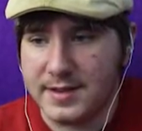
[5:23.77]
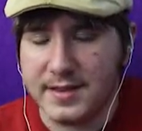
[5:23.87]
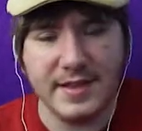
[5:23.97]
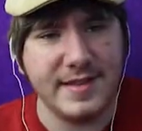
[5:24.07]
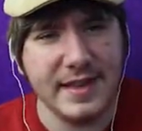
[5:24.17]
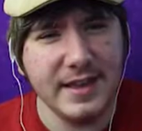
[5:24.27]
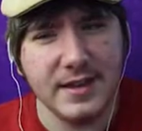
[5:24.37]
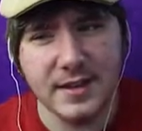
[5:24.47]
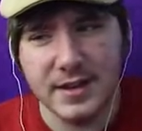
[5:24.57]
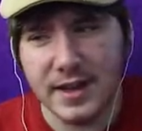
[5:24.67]
You see?
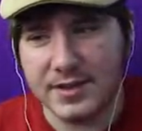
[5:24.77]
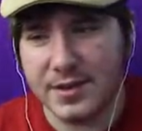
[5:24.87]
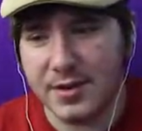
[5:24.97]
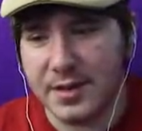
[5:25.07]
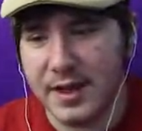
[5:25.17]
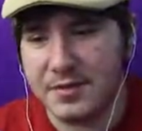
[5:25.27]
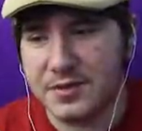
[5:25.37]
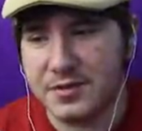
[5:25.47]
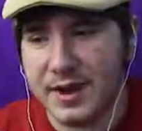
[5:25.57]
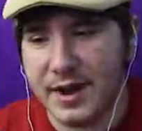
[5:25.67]
And so it allows
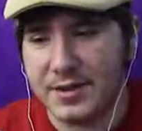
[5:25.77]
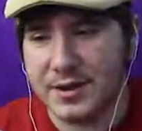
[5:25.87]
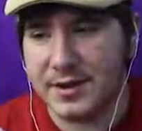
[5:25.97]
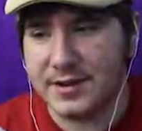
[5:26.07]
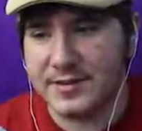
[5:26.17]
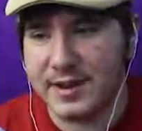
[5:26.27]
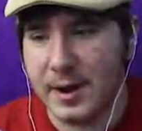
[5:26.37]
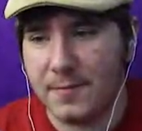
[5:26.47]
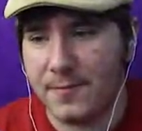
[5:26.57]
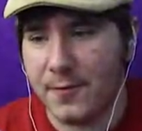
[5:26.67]
you to either set
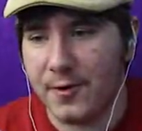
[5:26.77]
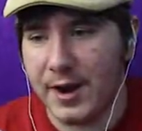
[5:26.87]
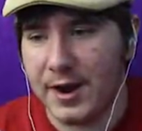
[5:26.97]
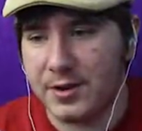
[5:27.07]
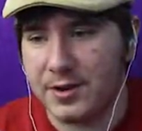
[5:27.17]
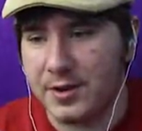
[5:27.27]
up for a